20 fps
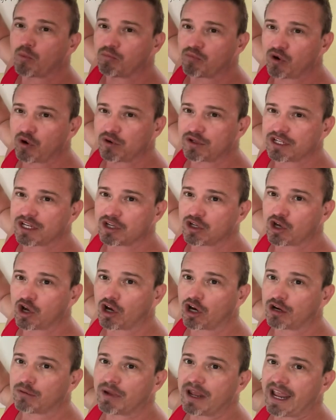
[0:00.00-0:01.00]
protein,
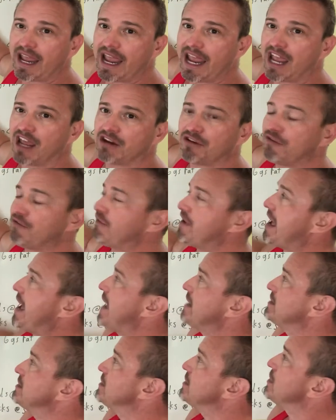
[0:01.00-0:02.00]
carb, and
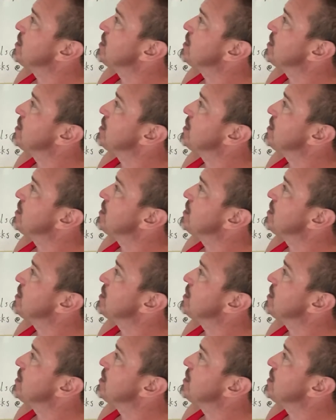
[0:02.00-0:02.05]
fat.